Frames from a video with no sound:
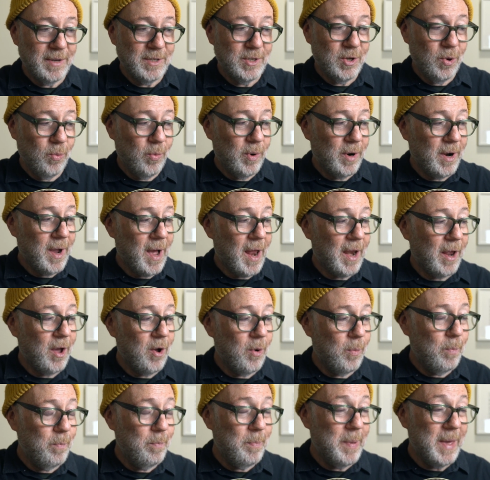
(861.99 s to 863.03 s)
so we're going to
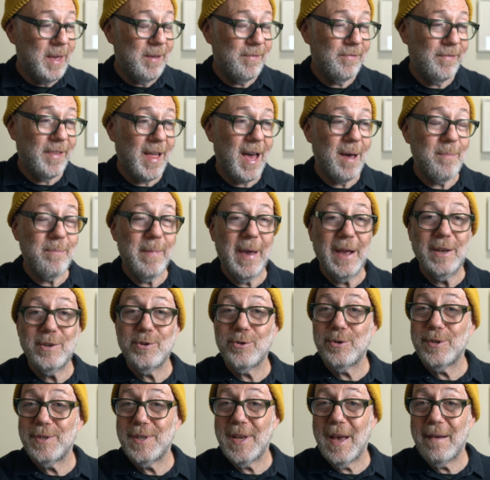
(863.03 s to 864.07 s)
go B flat
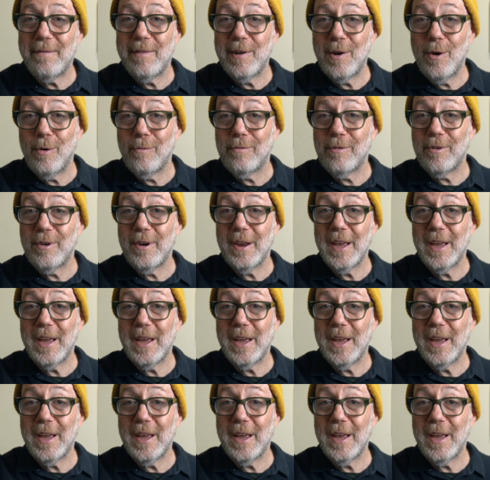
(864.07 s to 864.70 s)
major 7 over E,